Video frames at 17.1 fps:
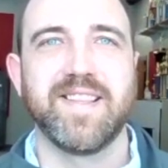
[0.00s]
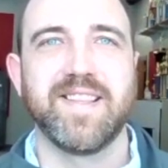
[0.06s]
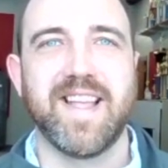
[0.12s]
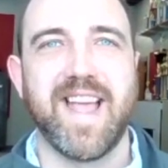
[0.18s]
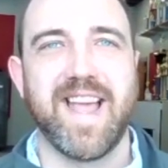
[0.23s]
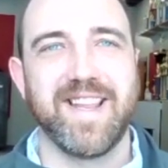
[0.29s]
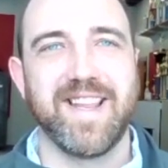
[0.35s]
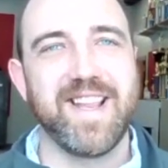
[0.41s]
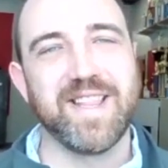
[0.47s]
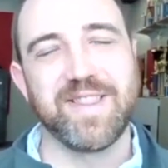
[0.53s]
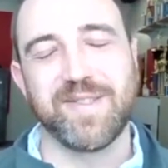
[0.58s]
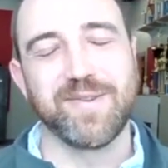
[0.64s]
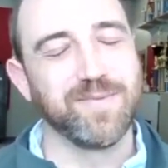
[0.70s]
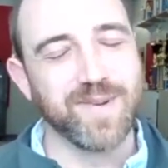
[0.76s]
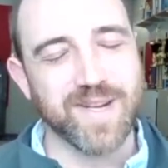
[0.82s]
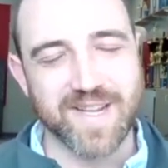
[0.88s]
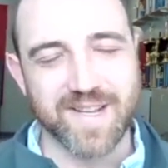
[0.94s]
at
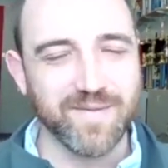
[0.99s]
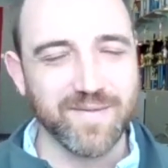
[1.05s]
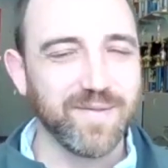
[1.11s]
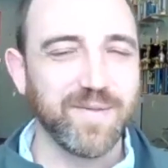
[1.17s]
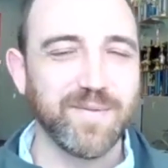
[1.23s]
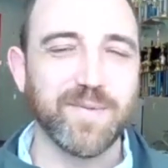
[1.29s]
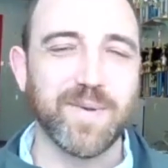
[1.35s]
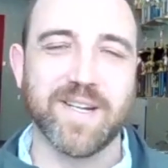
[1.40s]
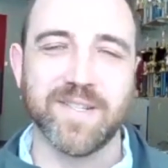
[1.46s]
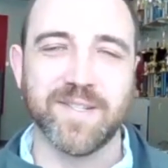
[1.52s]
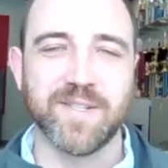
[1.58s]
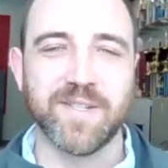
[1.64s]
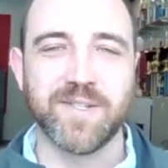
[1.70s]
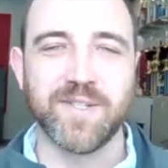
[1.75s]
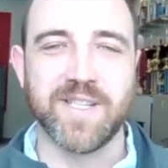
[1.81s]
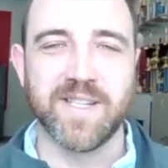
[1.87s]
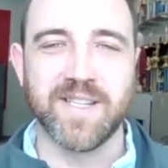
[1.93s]
the Riv while
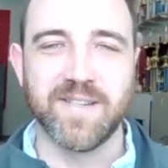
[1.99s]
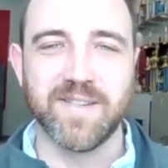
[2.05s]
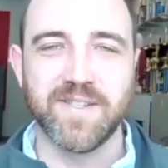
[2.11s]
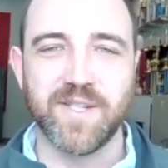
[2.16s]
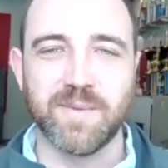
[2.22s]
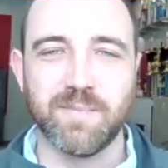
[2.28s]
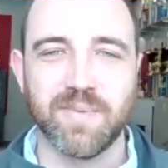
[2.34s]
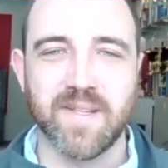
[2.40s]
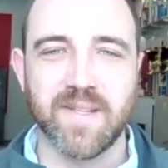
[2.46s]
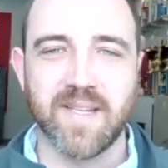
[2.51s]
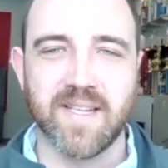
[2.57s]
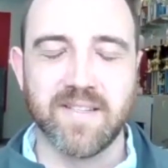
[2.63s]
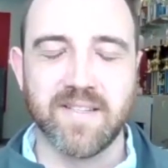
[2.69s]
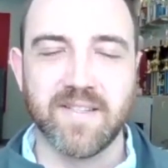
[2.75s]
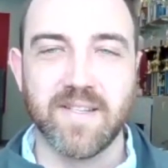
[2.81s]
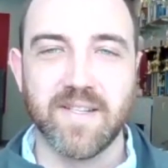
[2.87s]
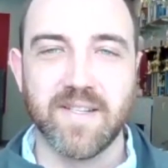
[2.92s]
she
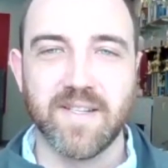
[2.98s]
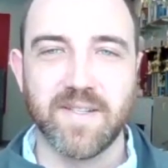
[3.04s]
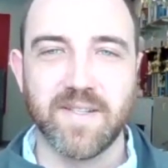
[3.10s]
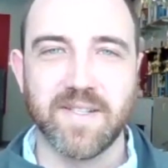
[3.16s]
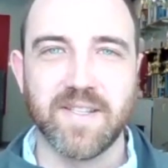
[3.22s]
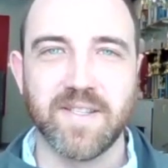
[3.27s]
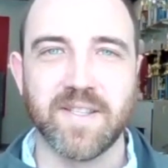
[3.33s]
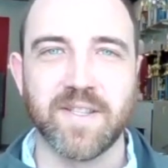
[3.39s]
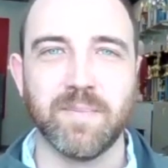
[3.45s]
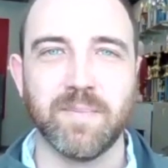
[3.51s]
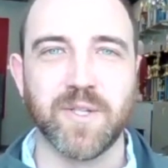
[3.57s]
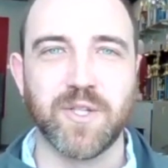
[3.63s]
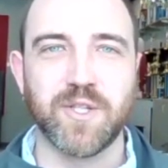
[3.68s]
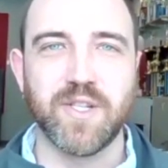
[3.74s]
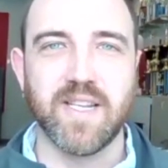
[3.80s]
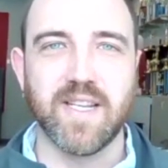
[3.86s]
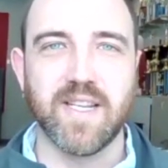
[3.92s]
played the
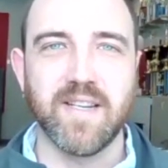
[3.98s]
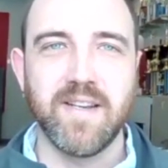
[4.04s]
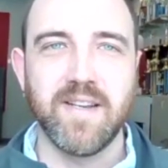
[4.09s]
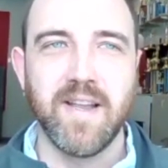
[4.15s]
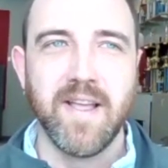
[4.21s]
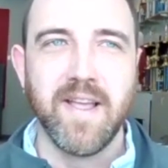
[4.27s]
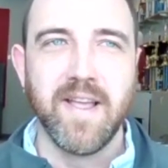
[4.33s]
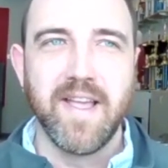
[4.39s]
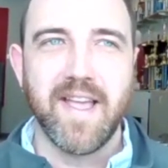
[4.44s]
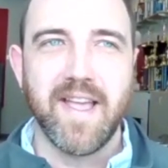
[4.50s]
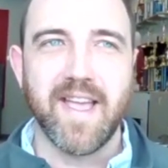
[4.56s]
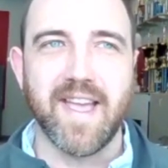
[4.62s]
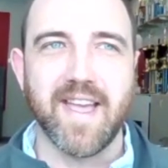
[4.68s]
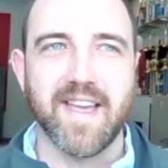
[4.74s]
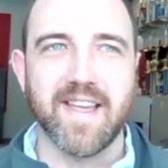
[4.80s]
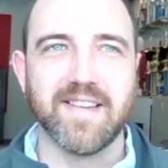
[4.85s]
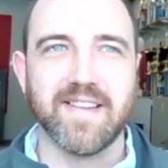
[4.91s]
machine.
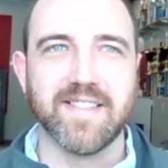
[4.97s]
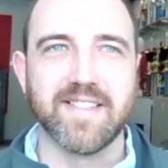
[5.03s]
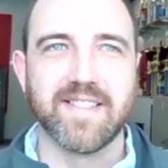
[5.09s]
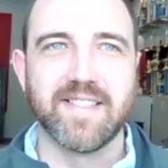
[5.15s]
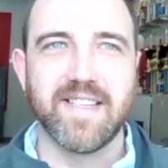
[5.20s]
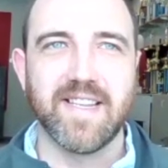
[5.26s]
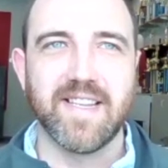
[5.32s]
And